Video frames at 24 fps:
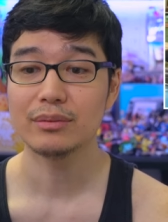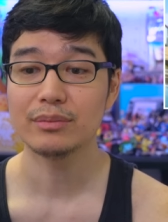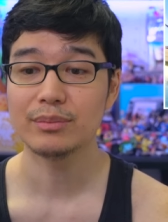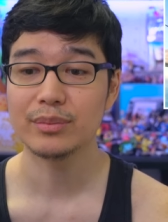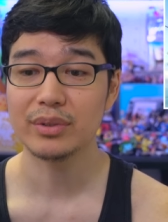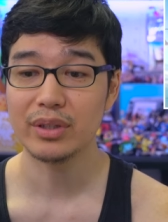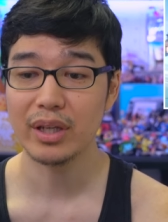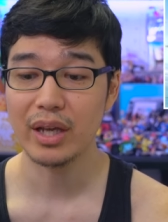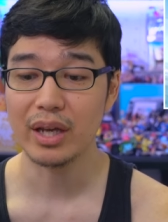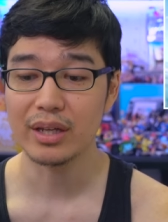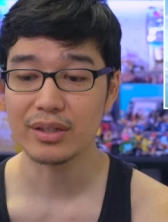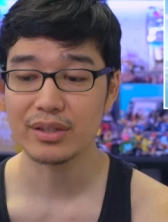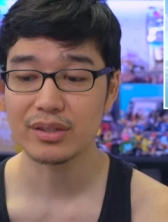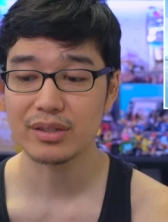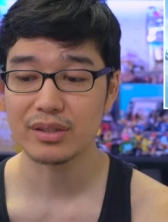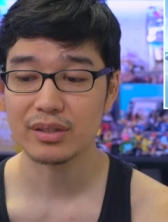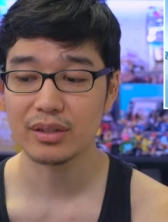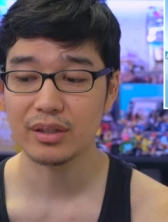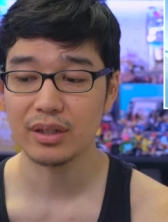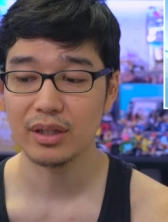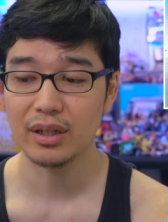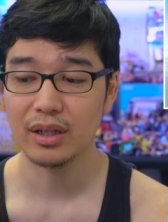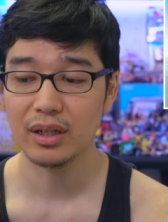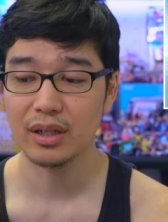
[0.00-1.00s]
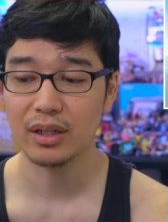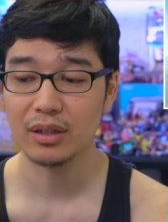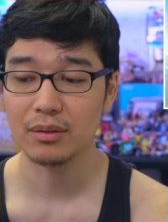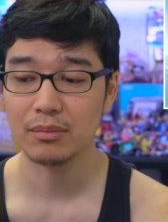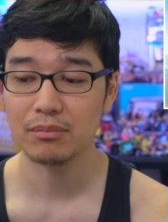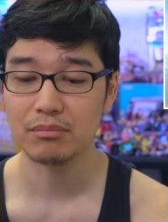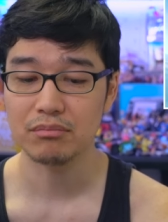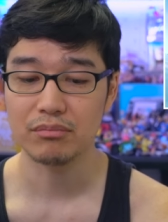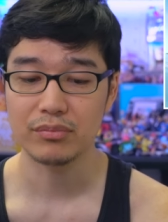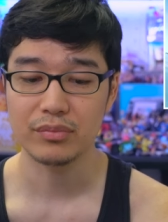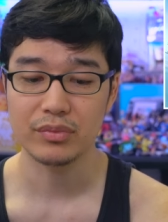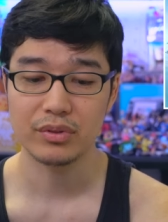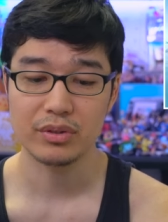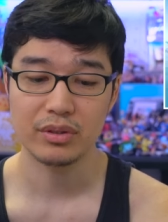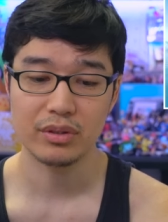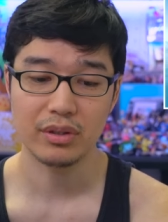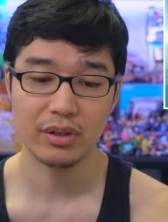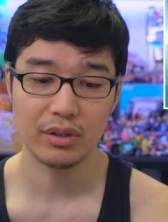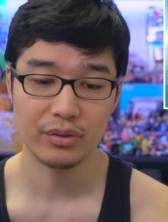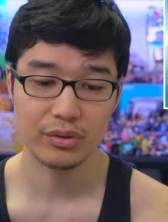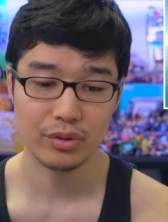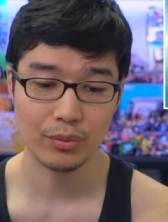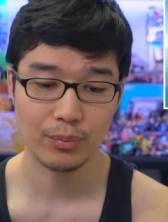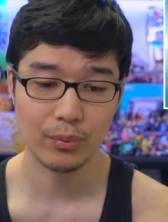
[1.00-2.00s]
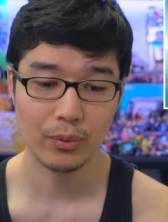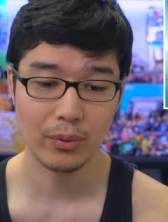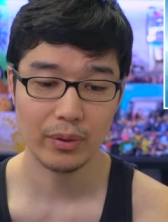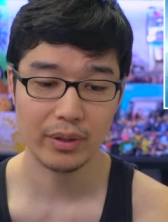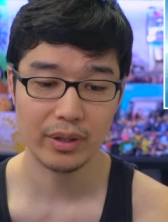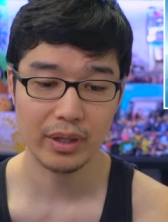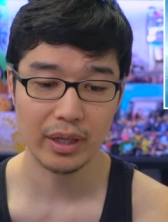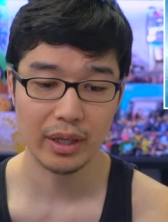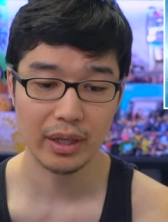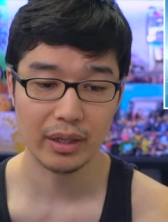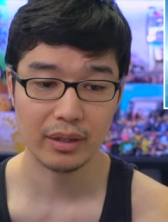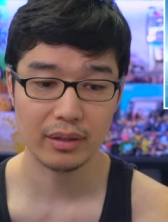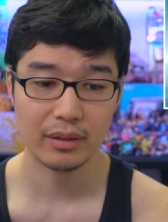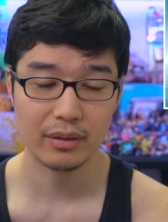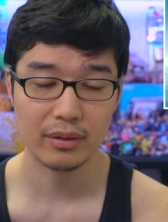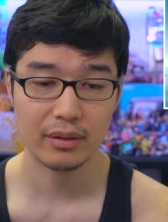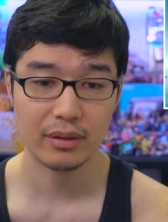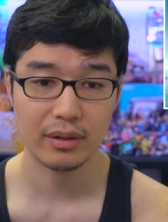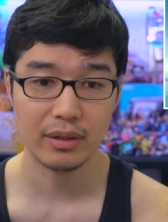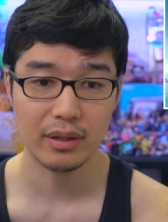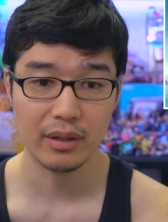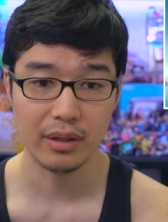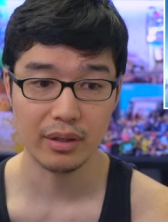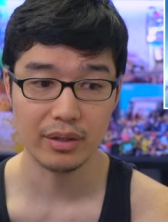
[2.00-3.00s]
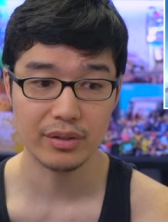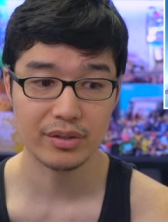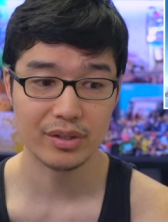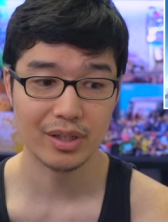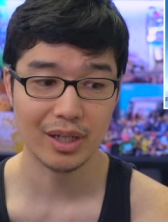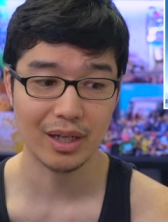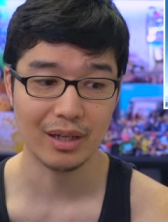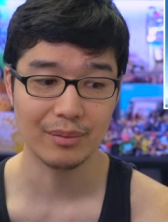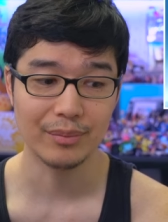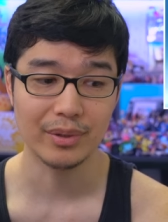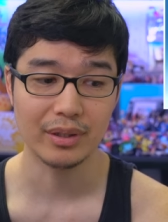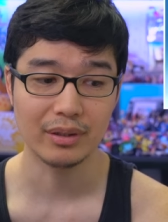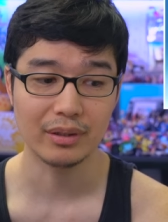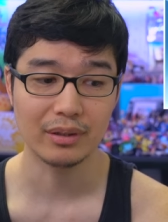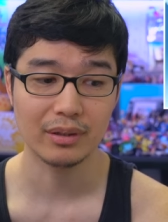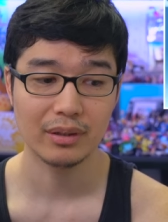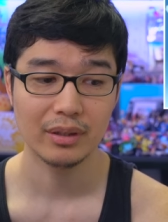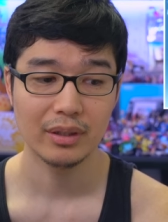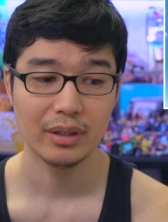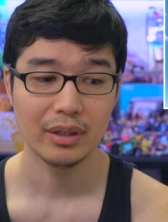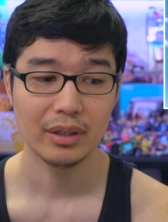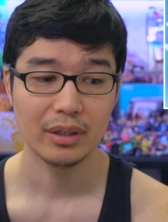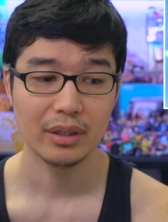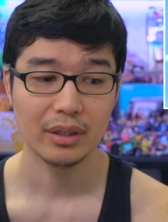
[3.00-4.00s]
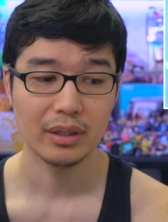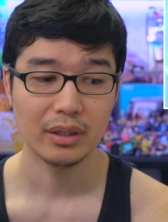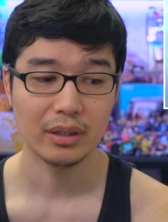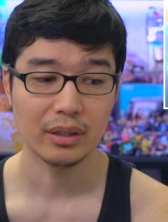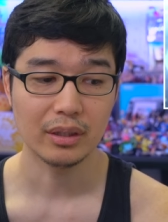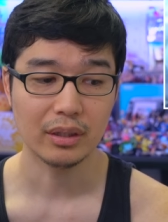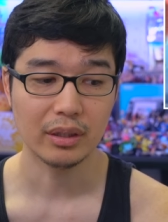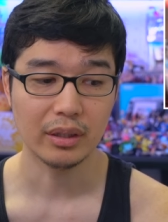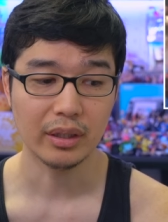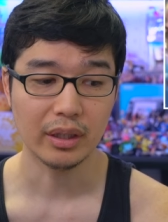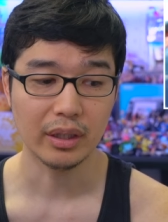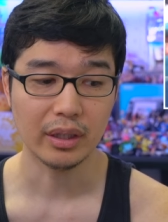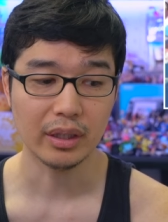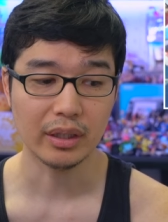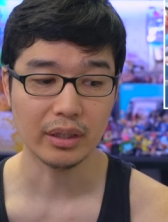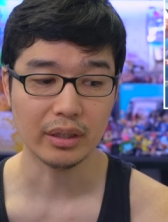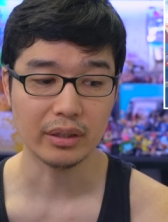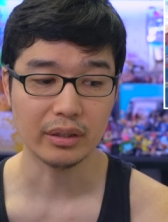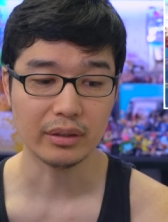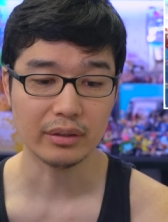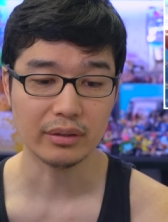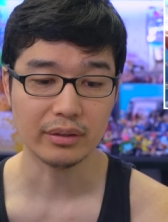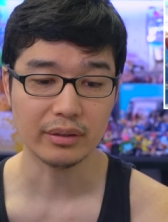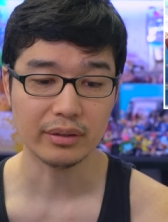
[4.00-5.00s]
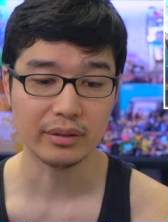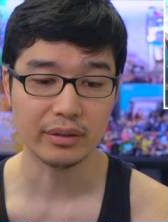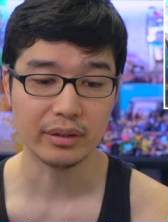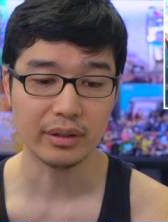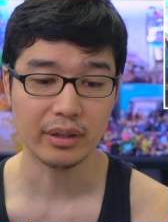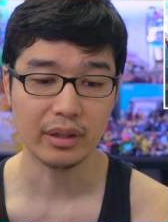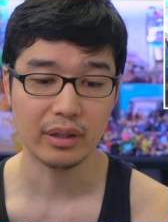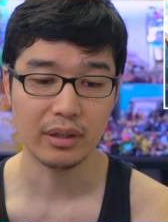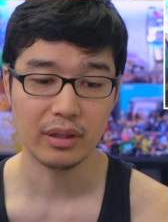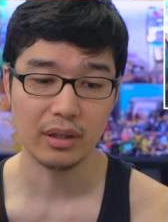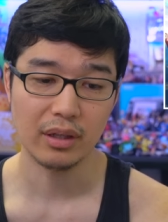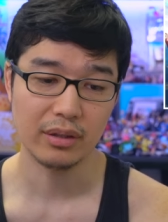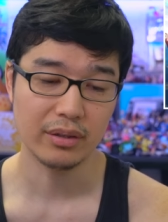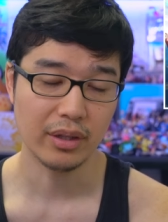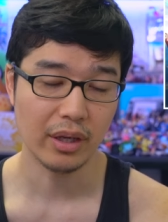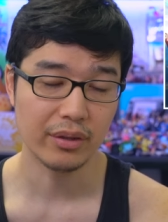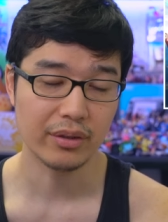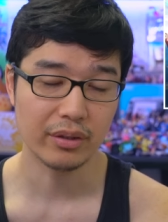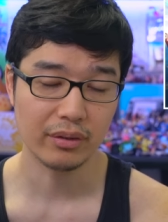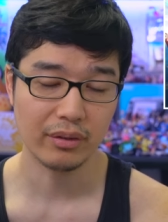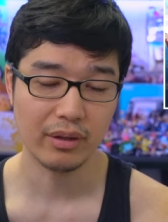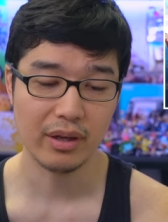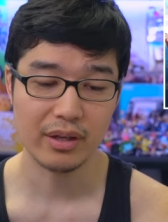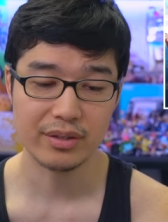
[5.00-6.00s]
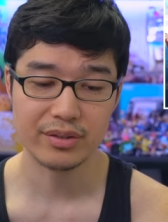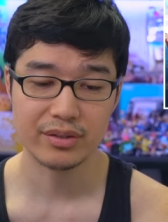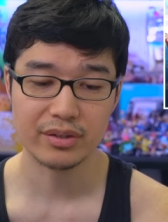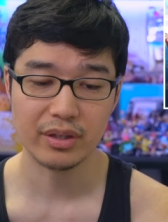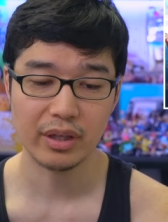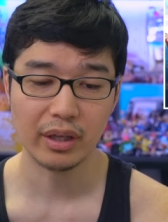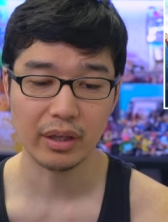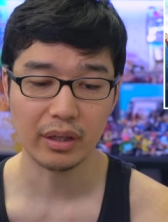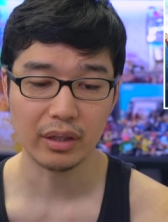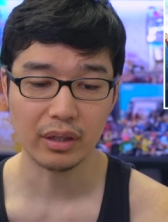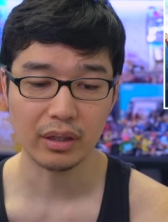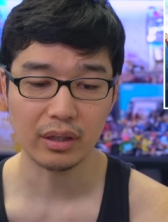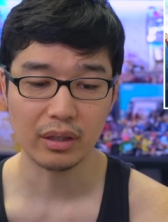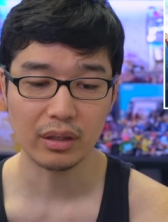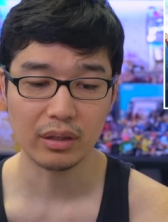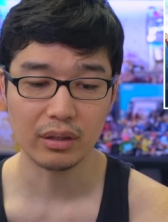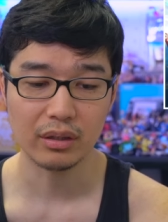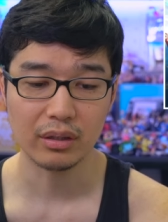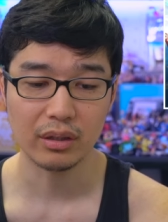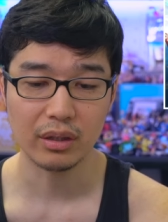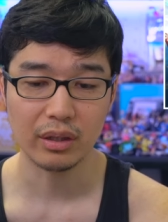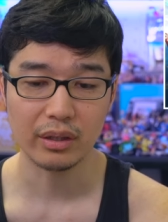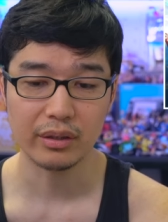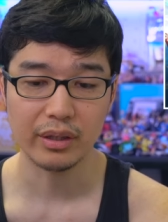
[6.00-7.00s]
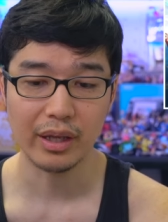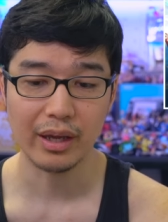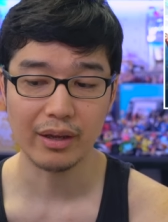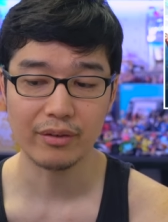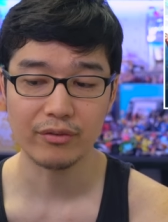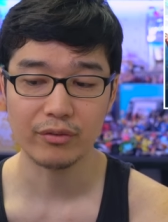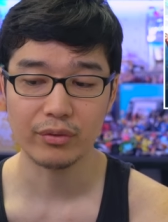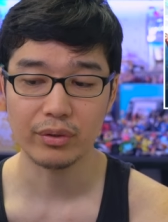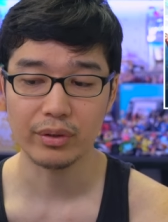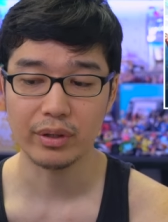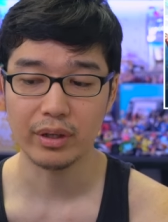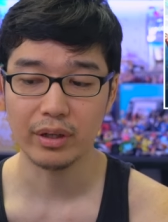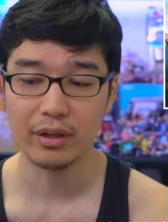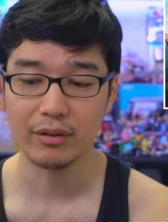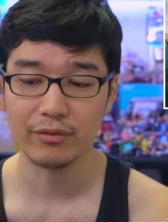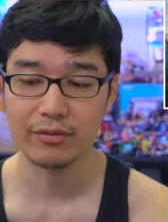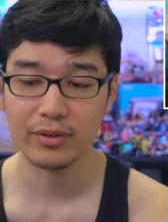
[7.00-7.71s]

Yes, um, you know 2.8 is coming, and uh, nonetheless, and that uh,